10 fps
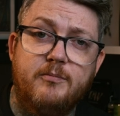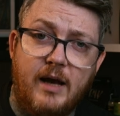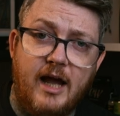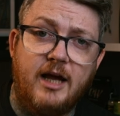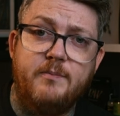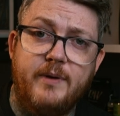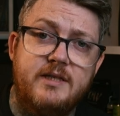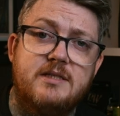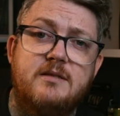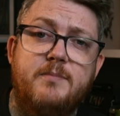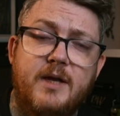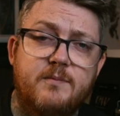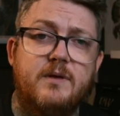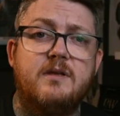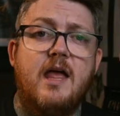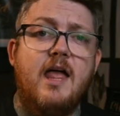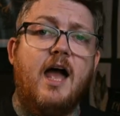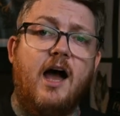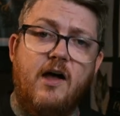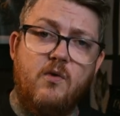black based pigment.
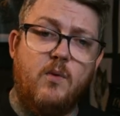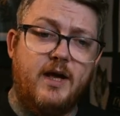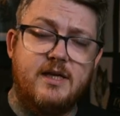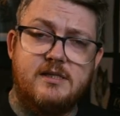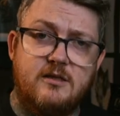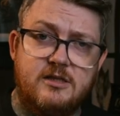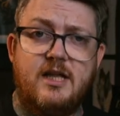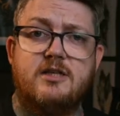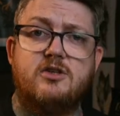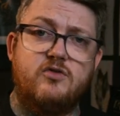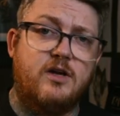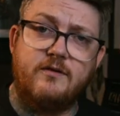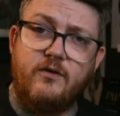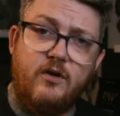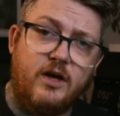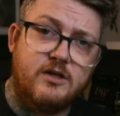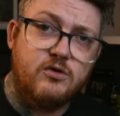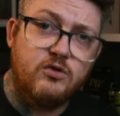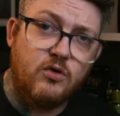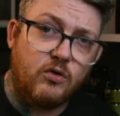Otherwise the stencil transfer is
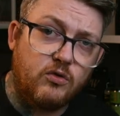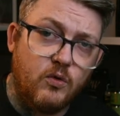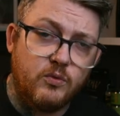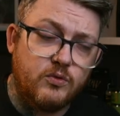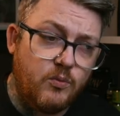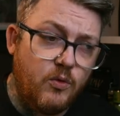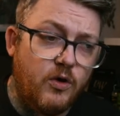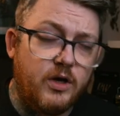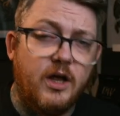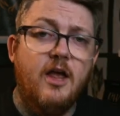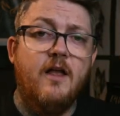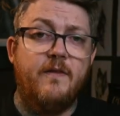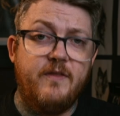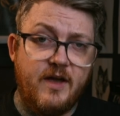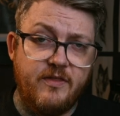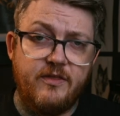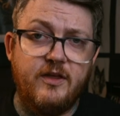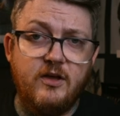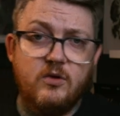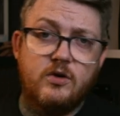not going to work. The other
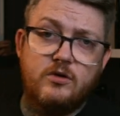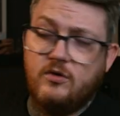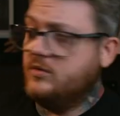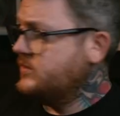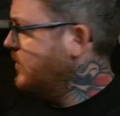thing you could do as